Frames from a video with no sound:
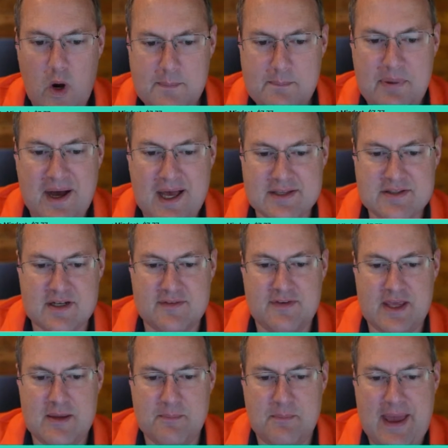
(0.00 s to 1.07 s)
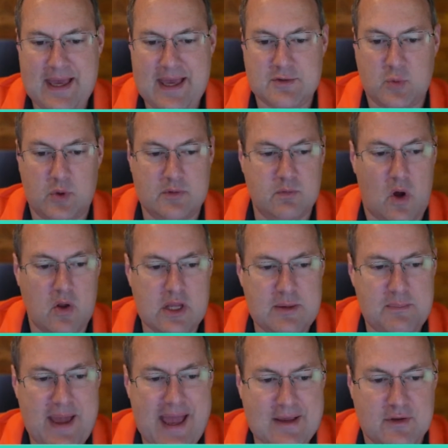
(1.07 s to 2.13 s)
positive impacts would rolling
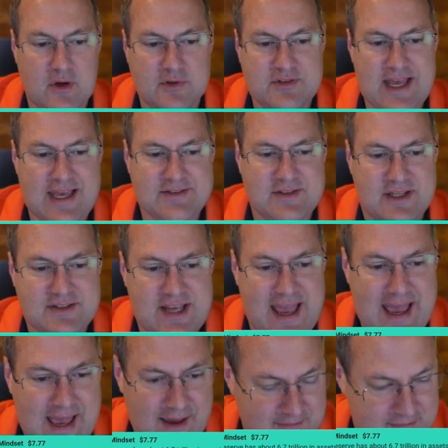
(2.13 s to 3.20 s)
back those assets have?